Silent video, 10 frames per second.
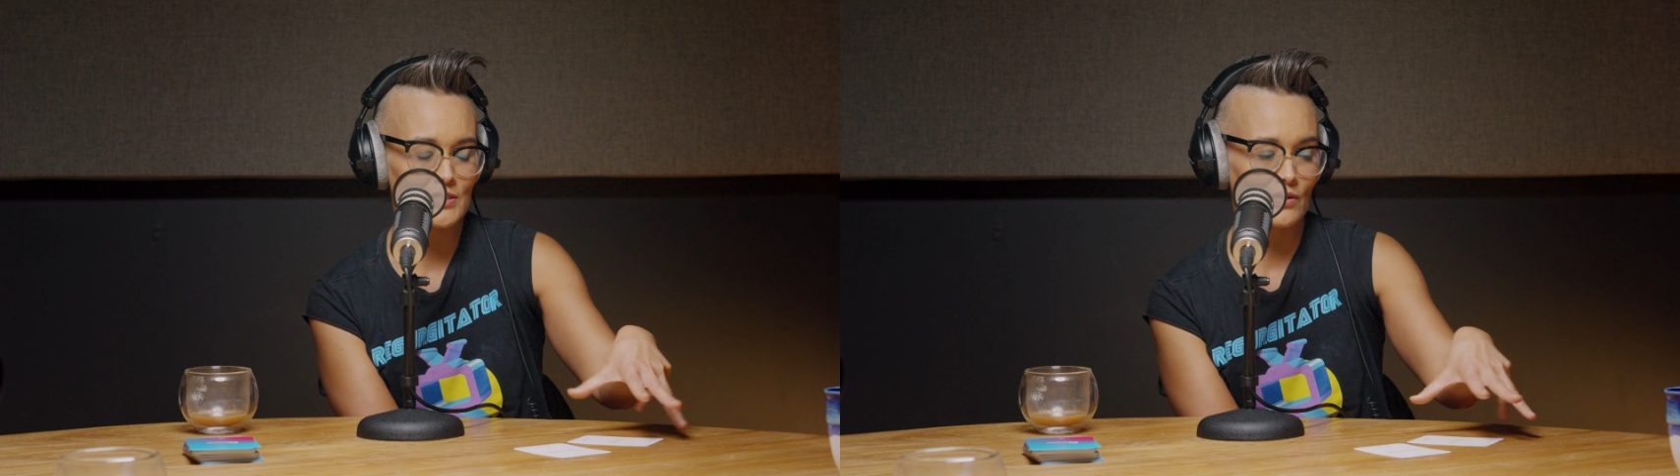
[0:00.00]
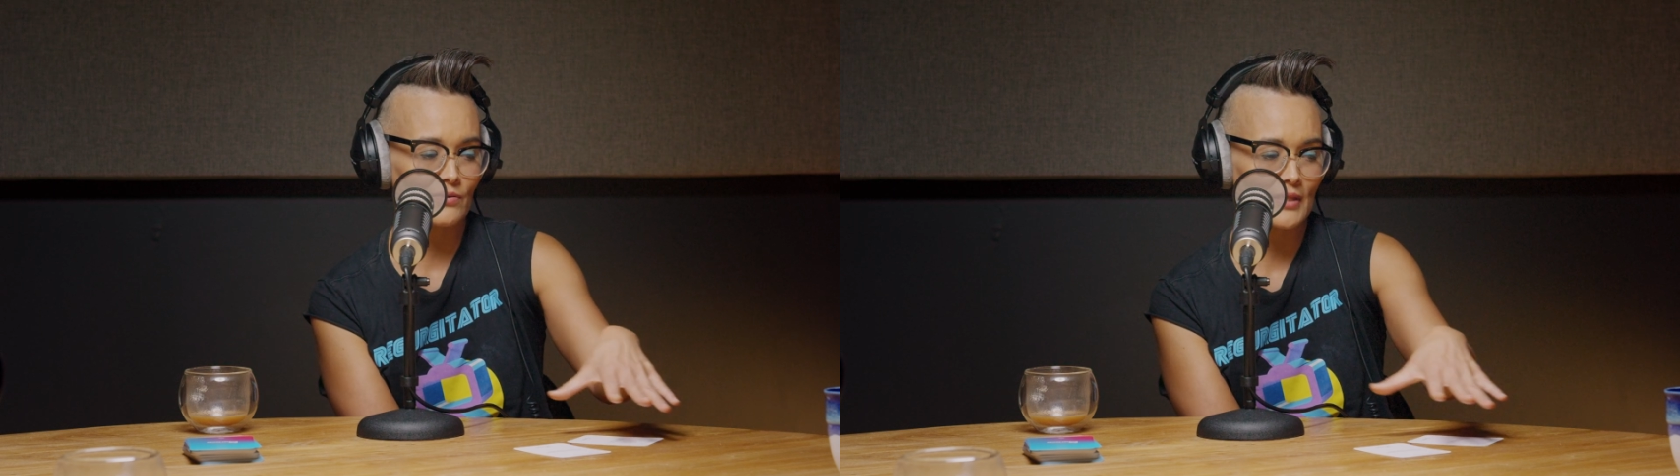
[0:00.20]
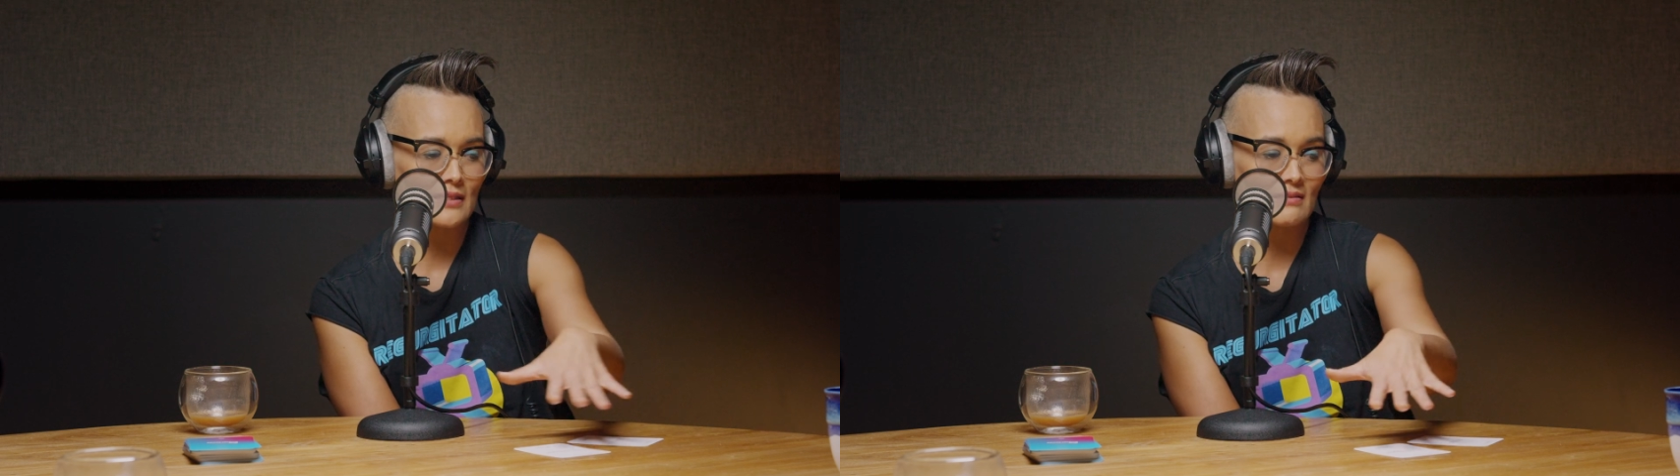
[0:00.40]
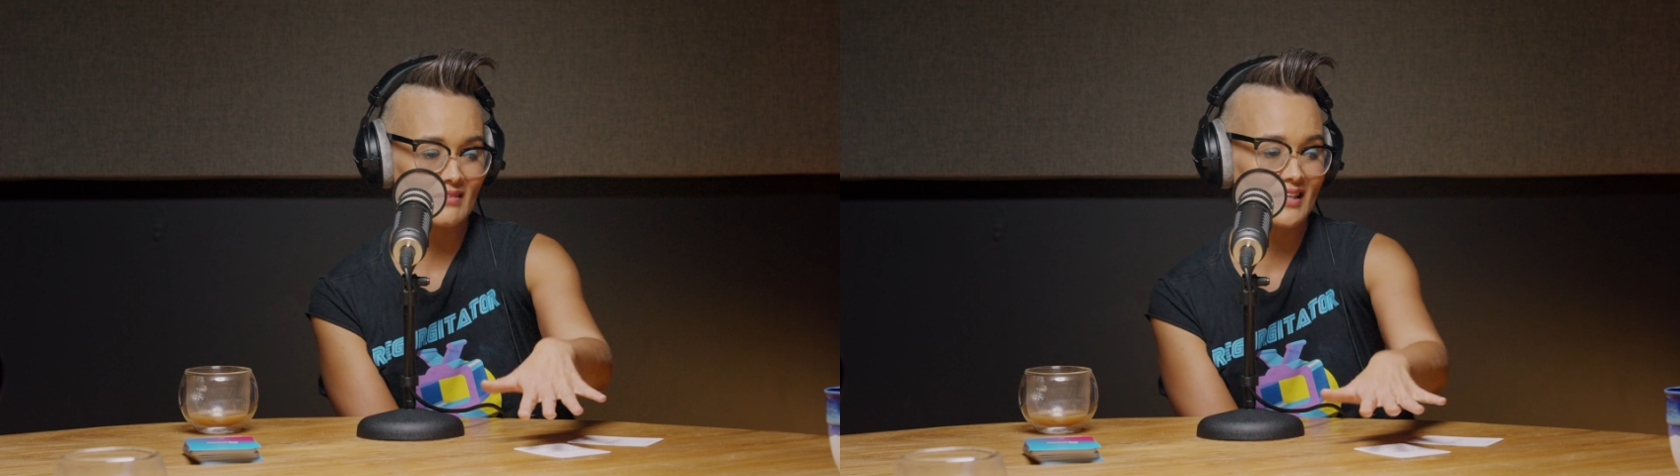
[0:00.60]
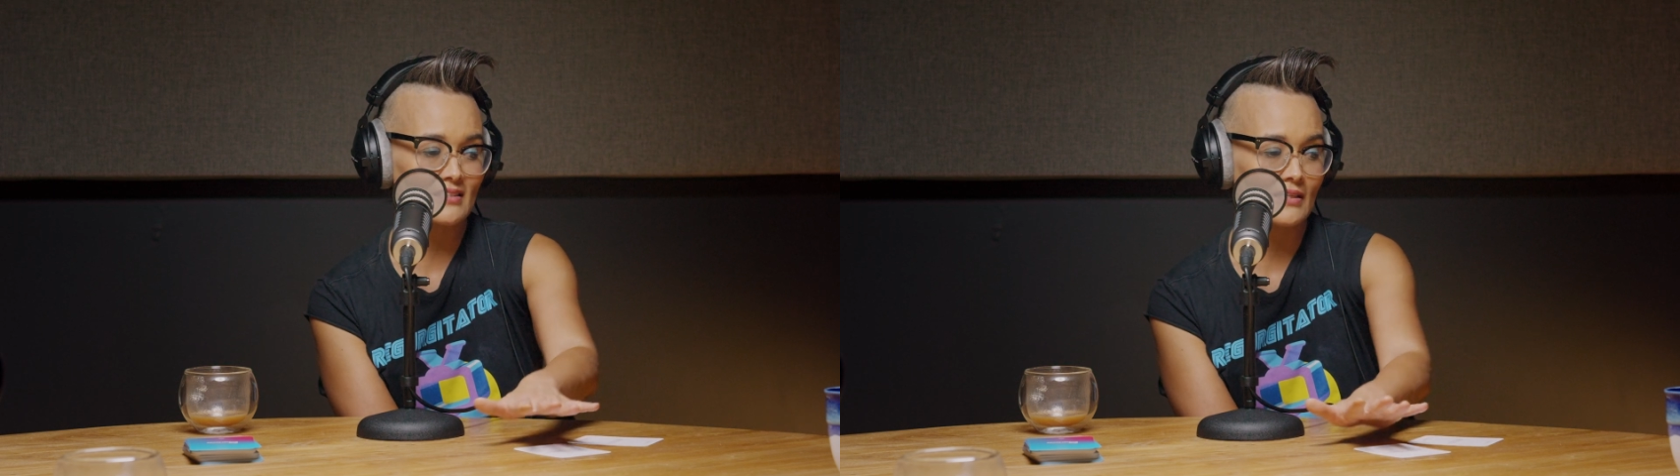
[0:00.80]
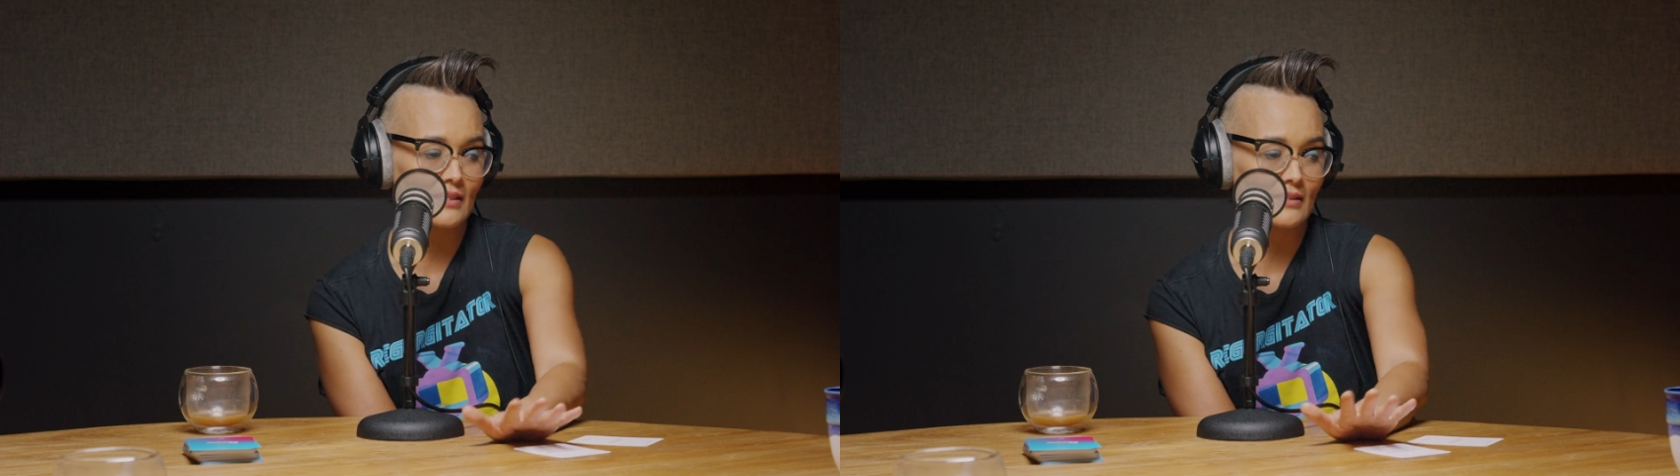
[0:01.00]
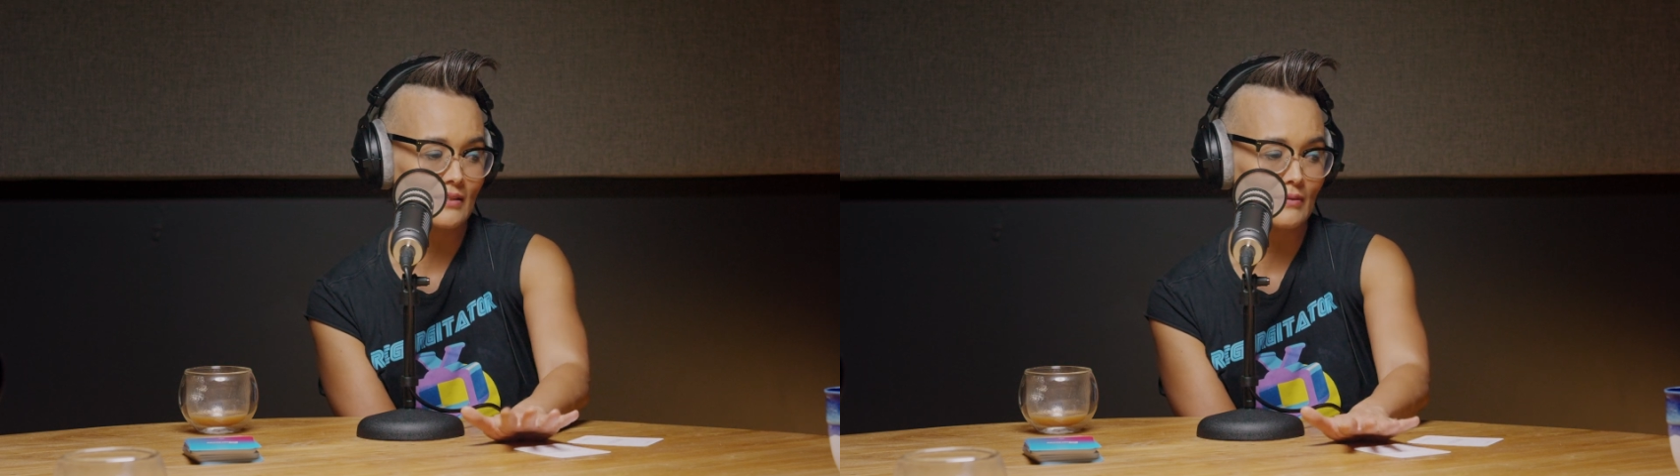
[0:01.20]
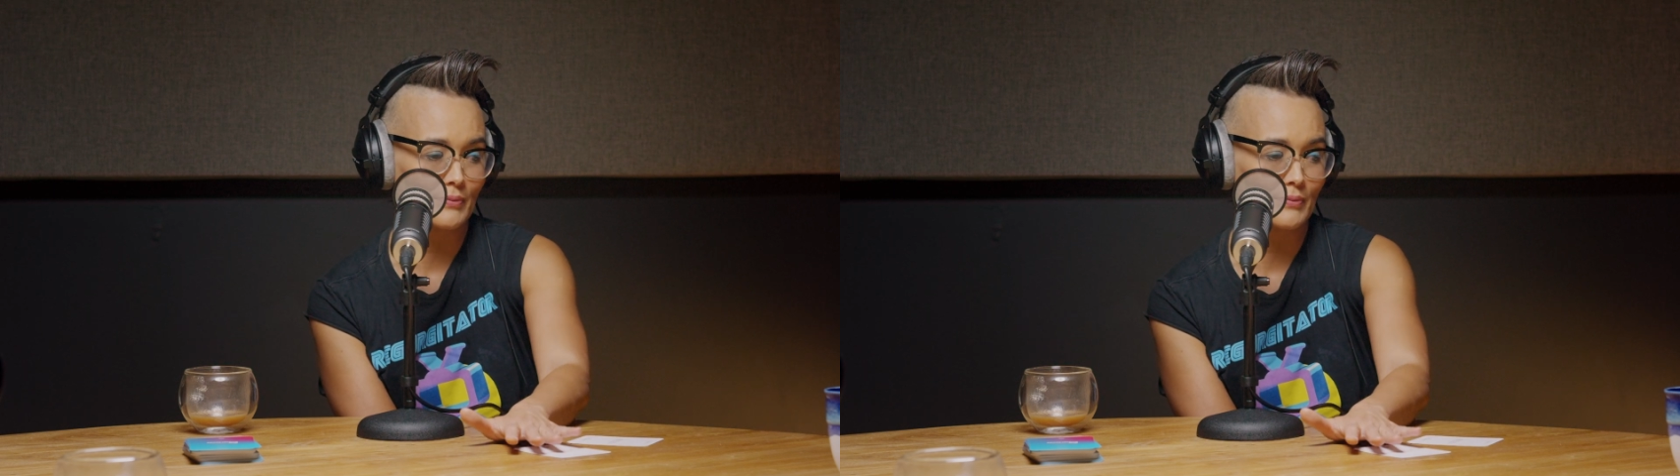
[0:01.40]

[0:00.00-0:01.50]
So that's kind of the